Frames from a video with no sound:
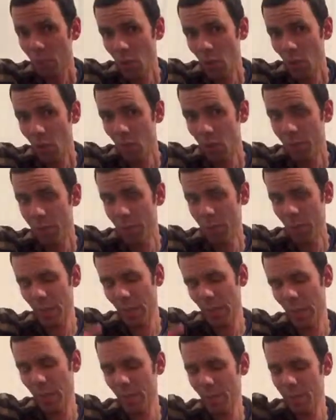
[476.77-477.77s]
of
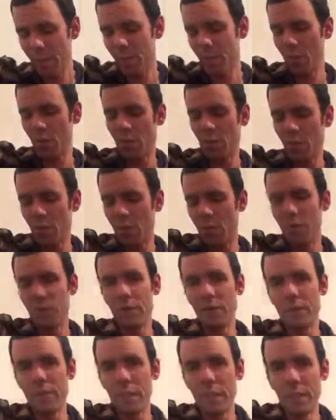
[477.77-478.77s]
pickups or
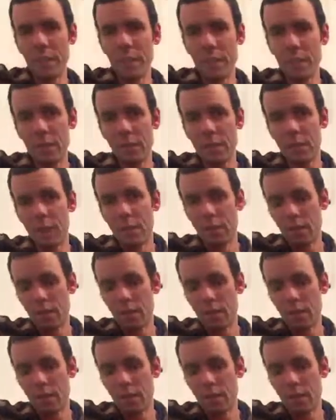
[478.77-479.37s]
the